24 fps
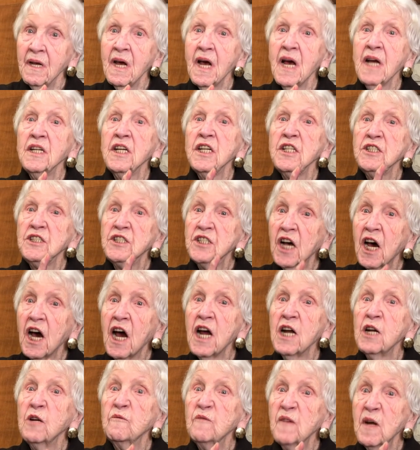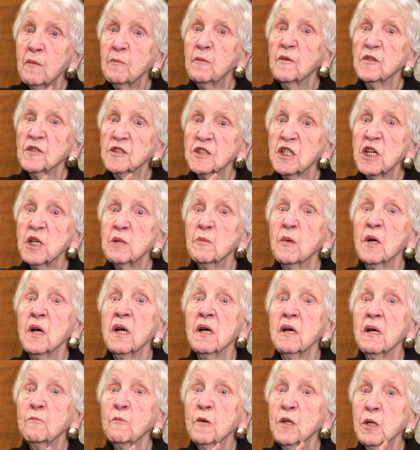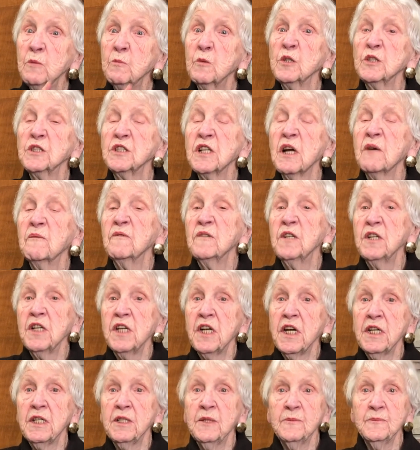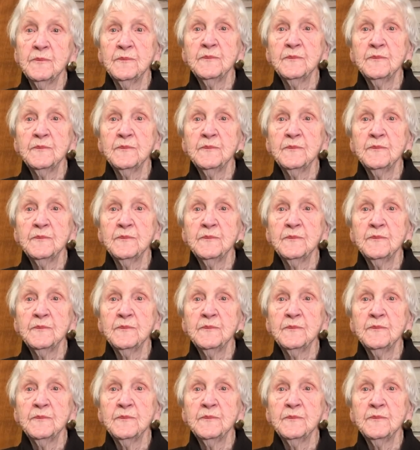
and he died of emphysema when he was 78.